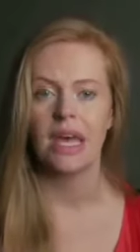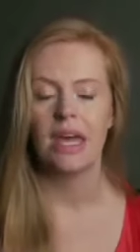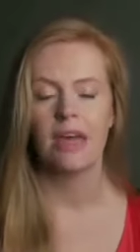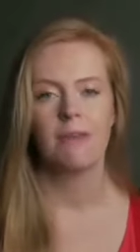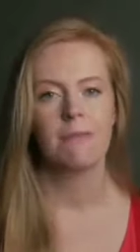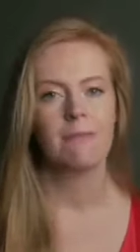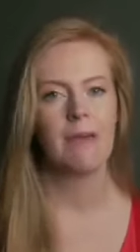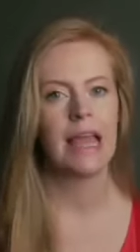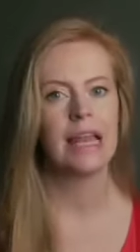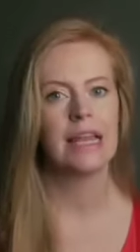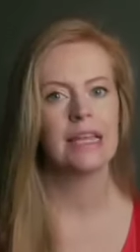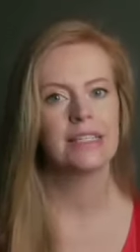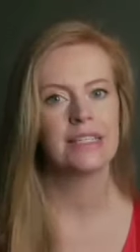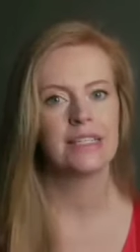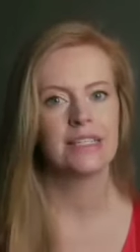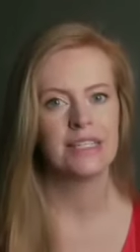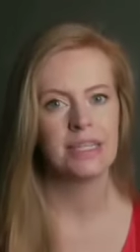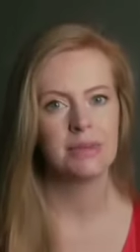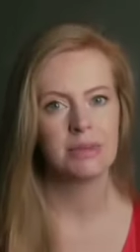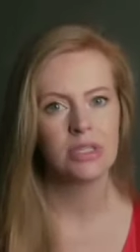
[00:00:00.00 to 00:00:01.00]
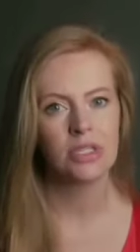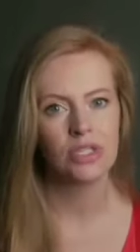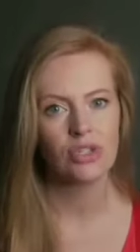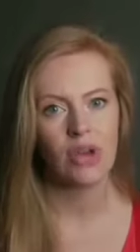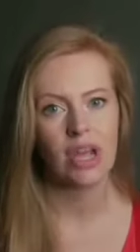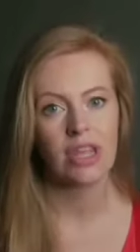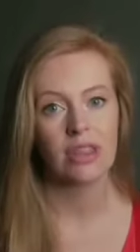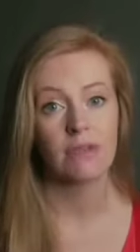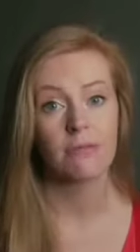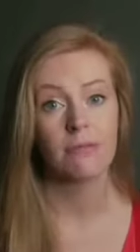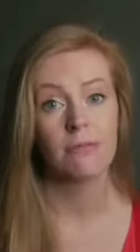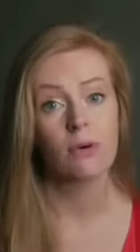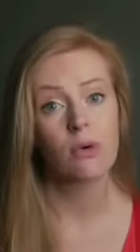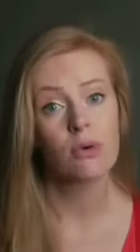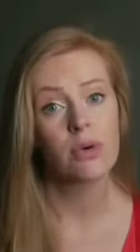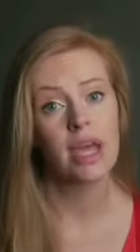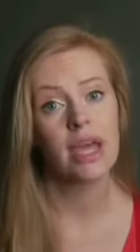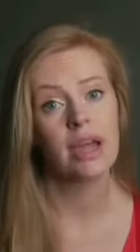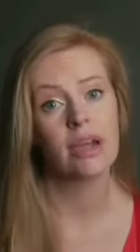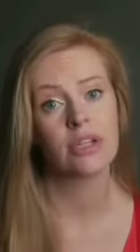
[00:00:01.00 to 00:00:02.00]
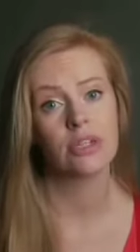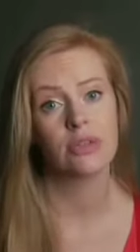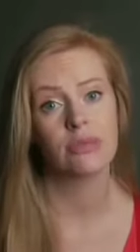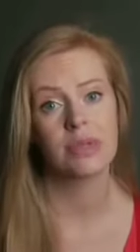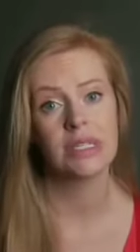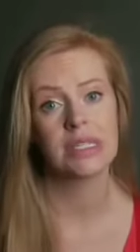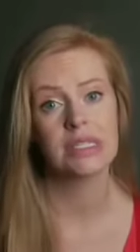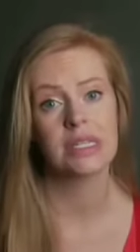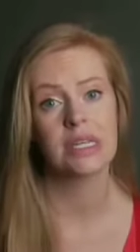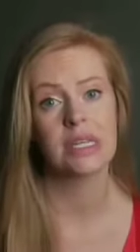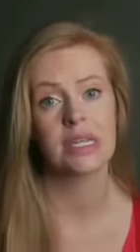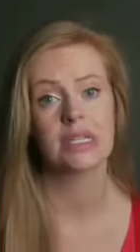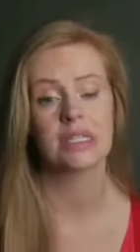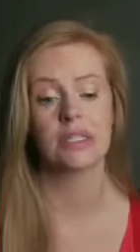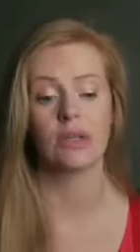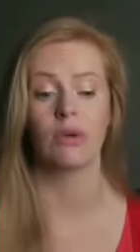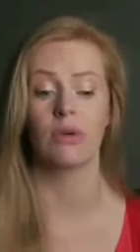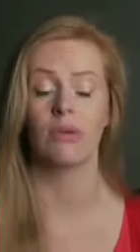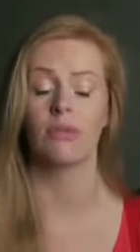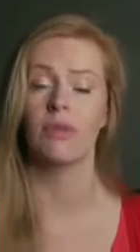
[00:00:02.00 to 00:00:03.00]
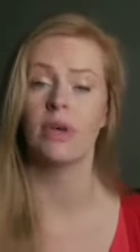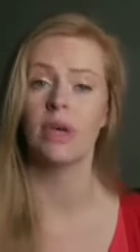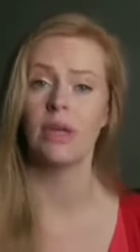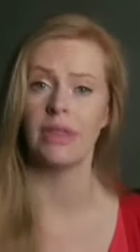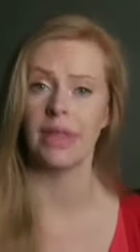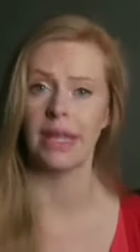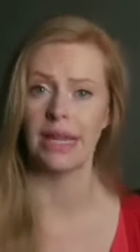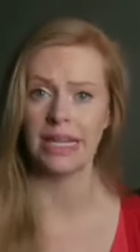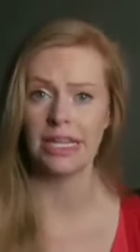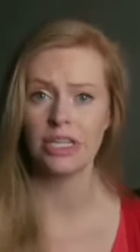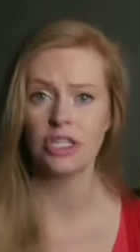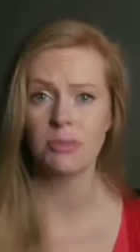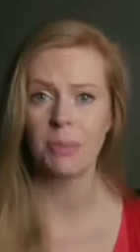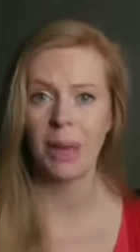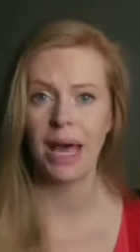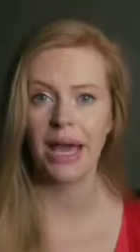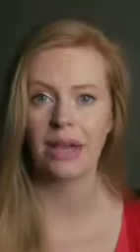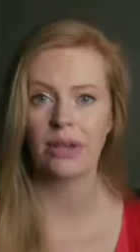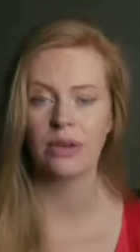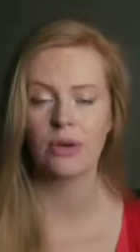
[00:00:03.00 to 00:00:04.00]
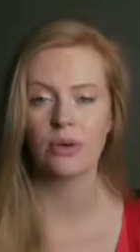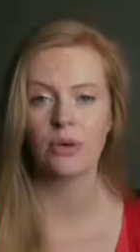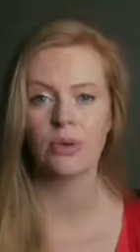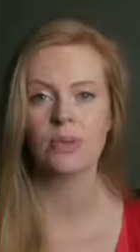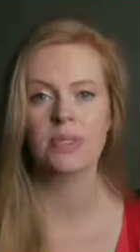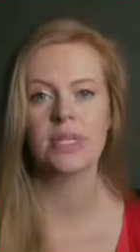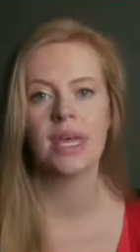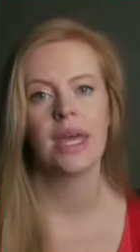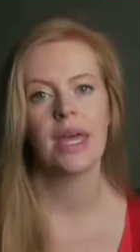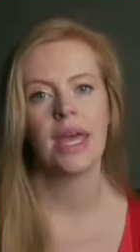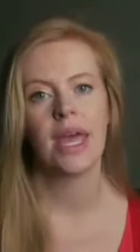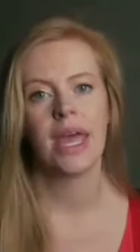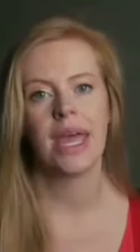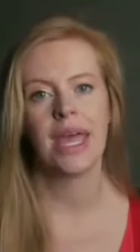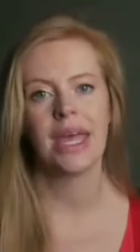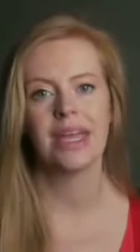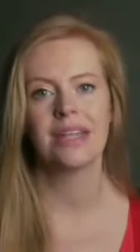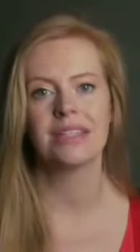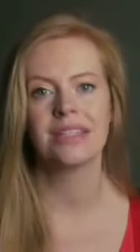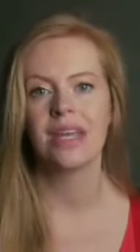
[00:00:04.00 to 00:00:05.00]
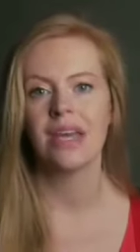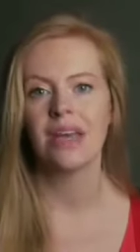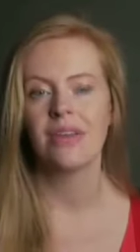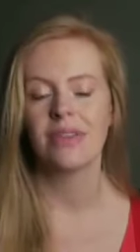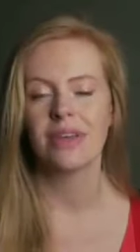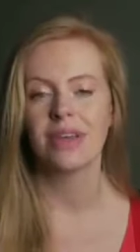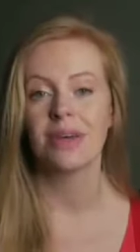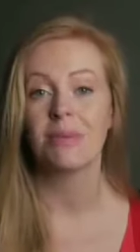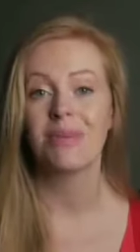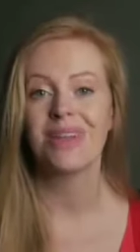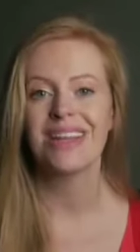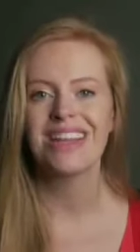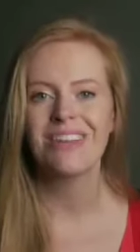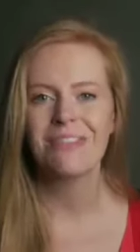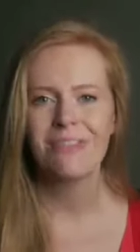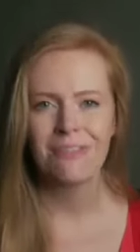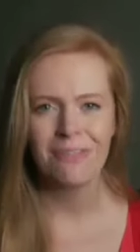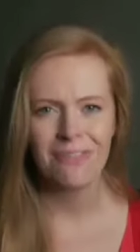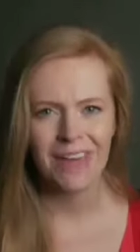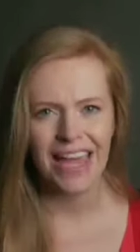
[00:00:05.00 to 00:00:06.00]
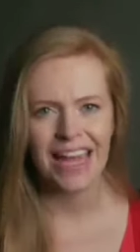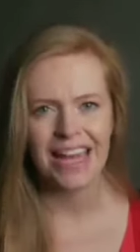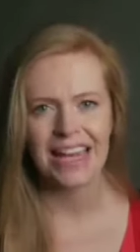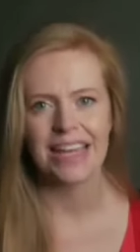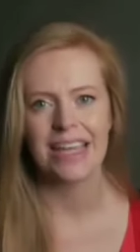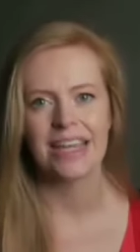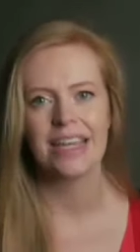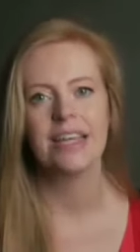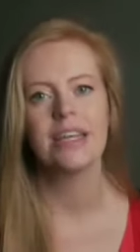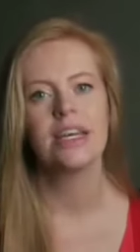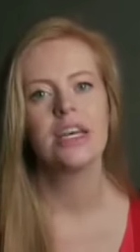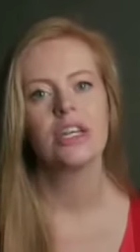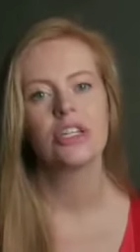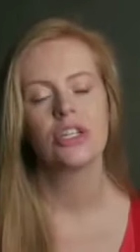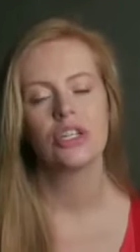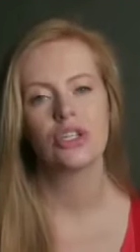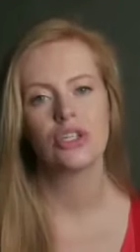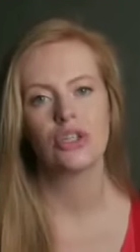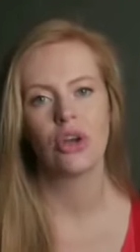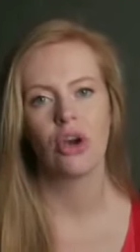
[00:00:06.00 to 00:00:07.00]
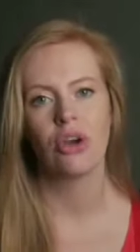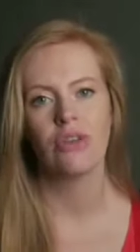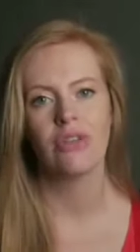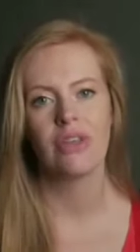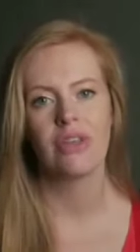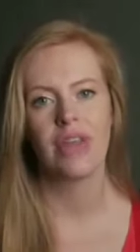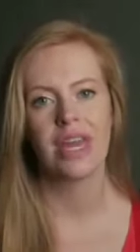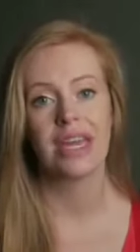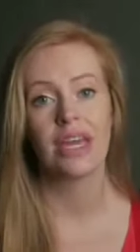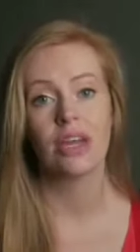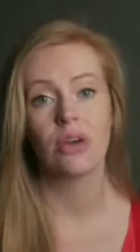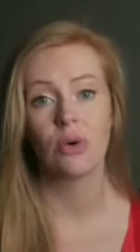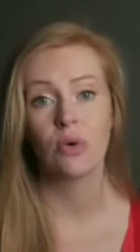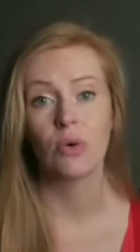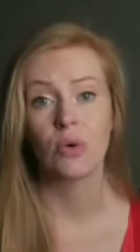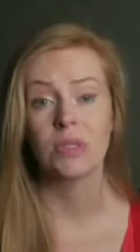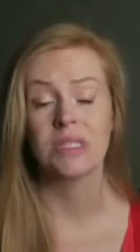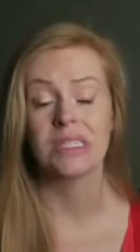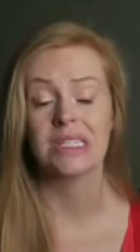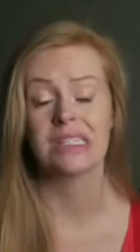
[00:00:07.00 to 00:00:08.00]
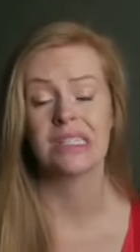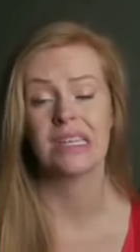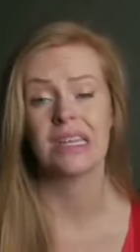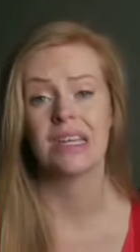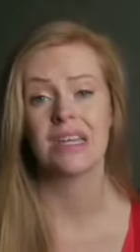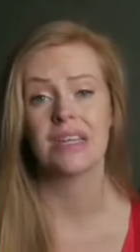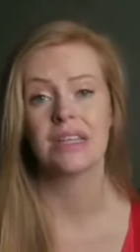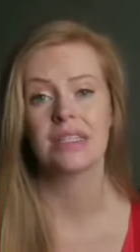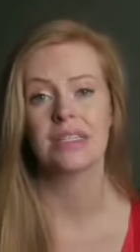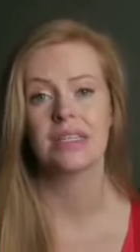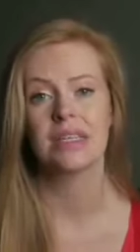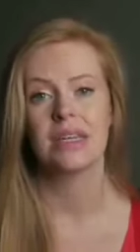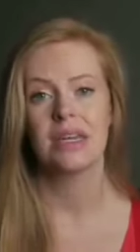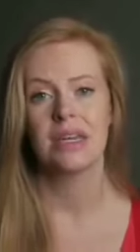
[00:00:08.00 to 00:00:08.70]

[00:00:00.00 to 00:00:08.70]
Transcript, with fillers: failure to demonstrate the full characteristics of the alleged particles, and the complete failure to show that they can cause disease.